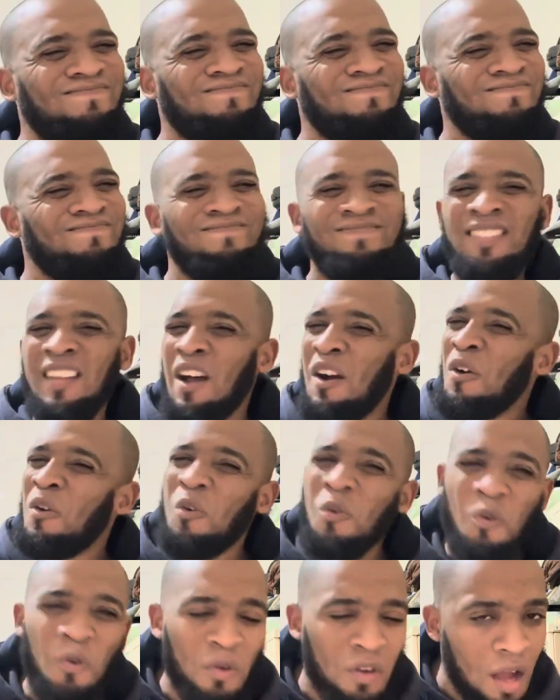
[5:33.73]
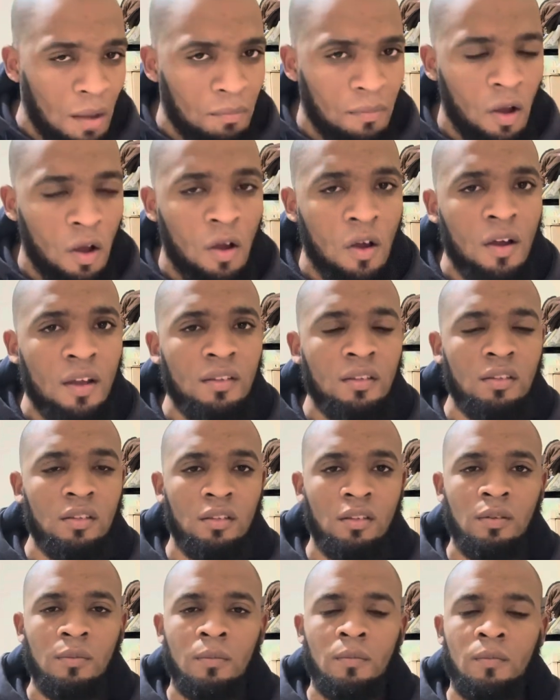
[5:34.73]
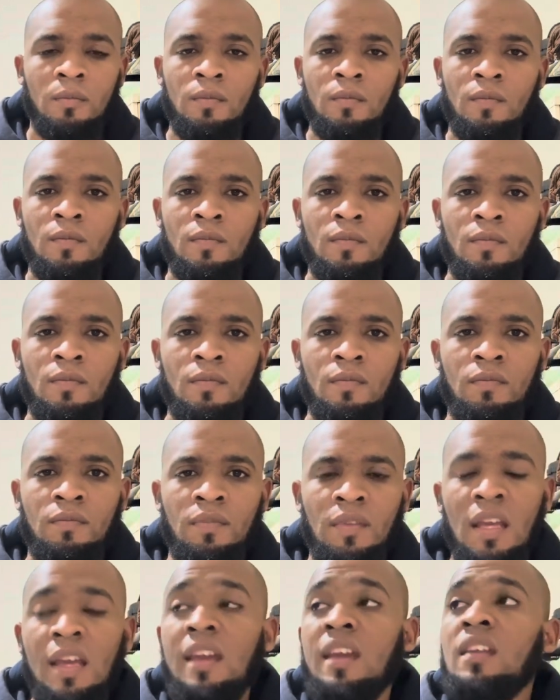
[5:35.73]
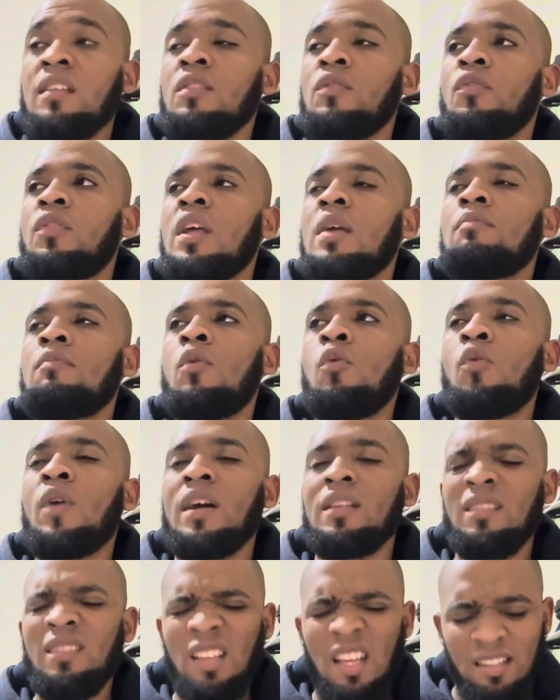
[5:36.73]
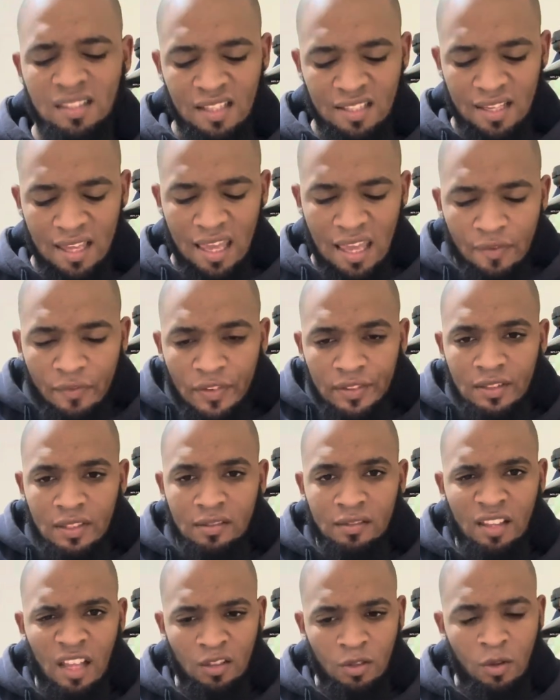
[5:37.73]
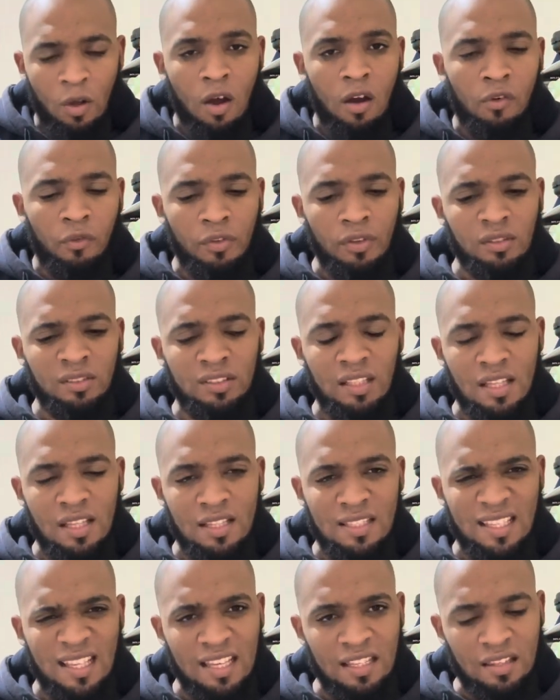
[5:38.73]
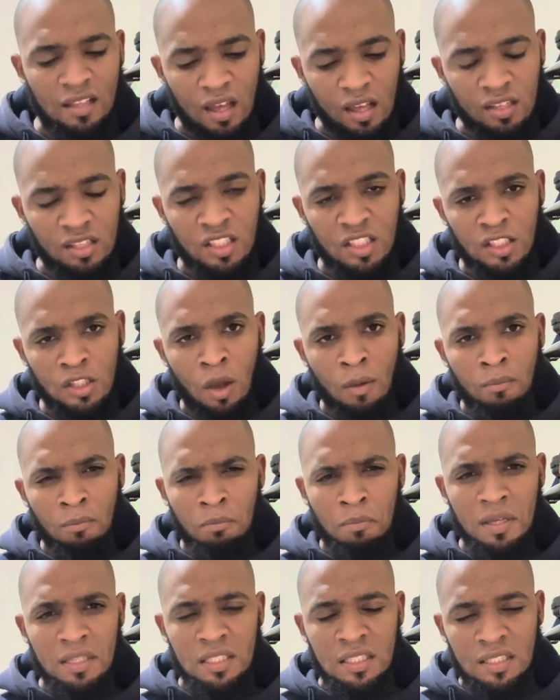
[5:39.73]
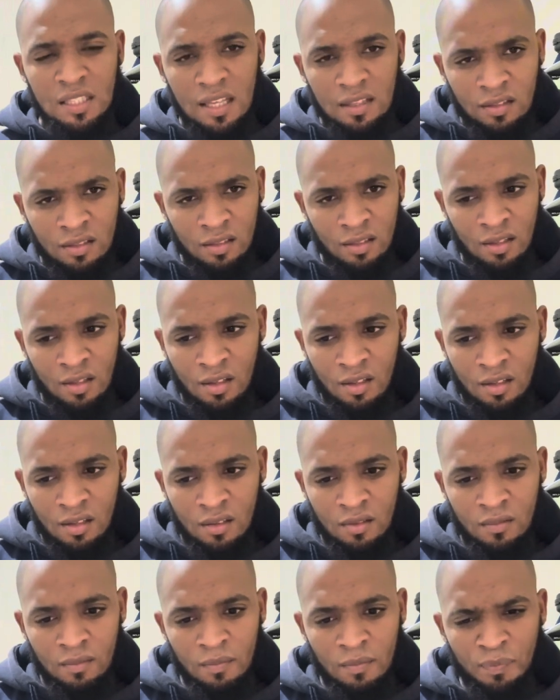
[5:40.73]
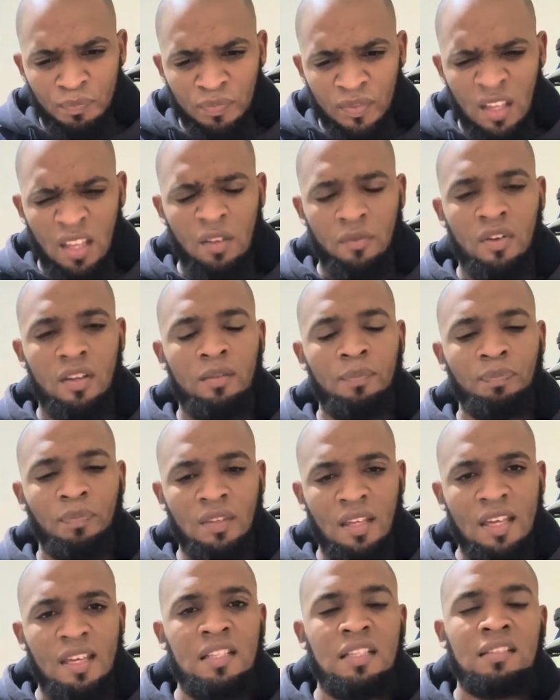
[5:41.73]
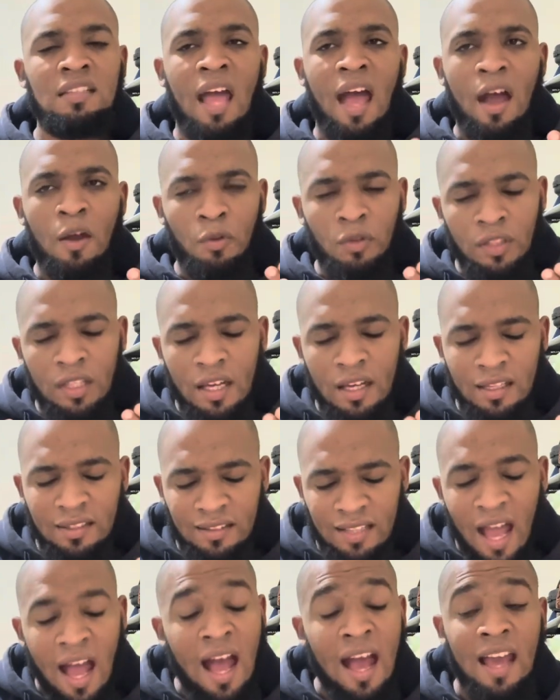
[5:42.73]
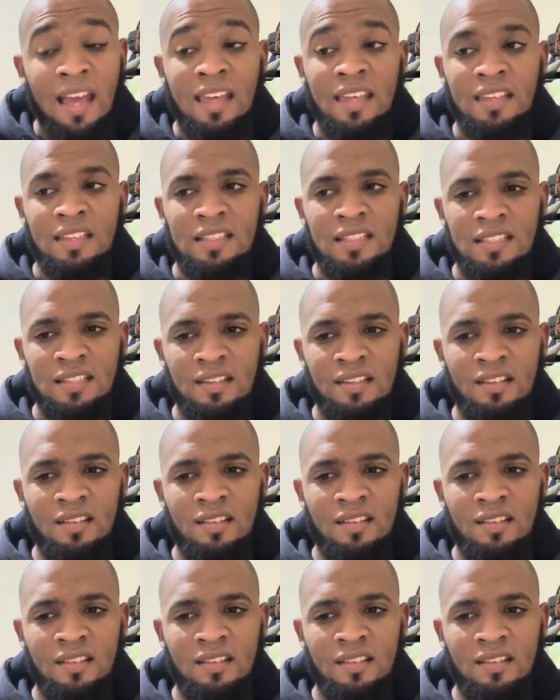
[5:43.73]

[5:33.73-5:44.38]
No, come on. In frame 1, it is evident that Garfield is in a somber state, given his downturned eyes.